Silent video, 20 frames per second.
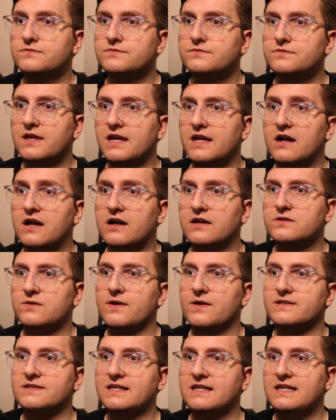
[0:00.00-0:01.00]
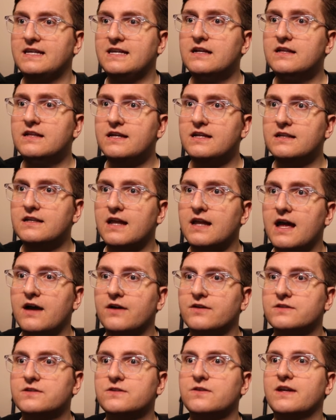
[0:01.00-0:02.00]
It also has healing
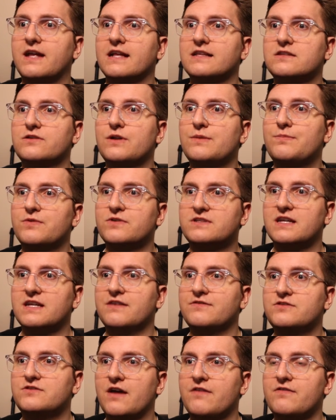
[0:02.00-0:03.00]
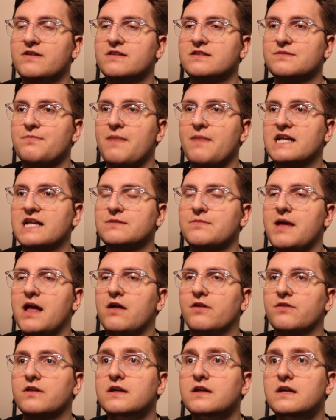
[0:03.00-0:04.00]
now, so it gets 3% of Trevenant's maximum
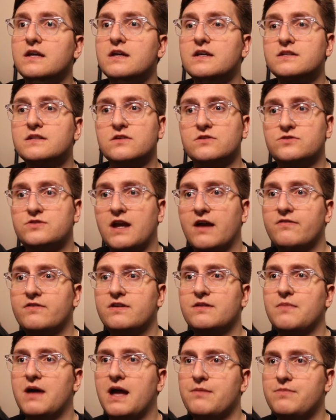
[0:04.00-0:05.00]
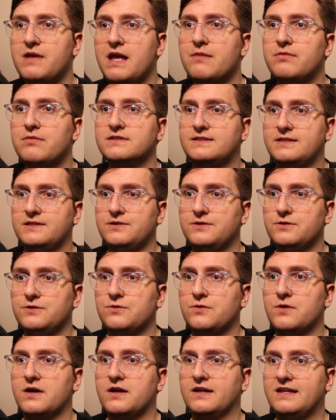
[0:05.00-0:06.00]
health. So Trevenant might be able
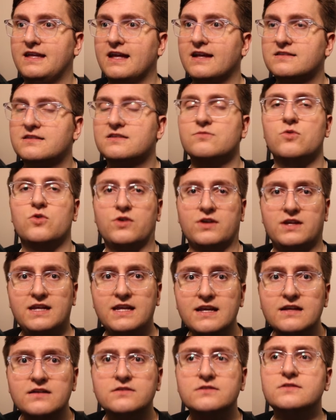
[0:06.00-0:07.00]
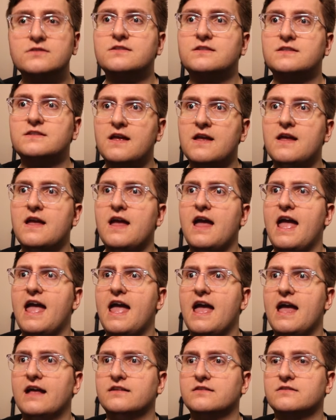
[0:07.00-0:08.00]
to get some more heals
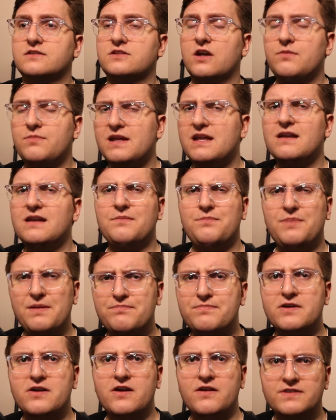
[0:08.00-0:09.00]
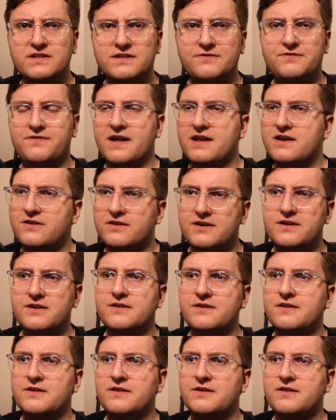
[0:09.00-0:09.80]
and start being a bit better of a defender,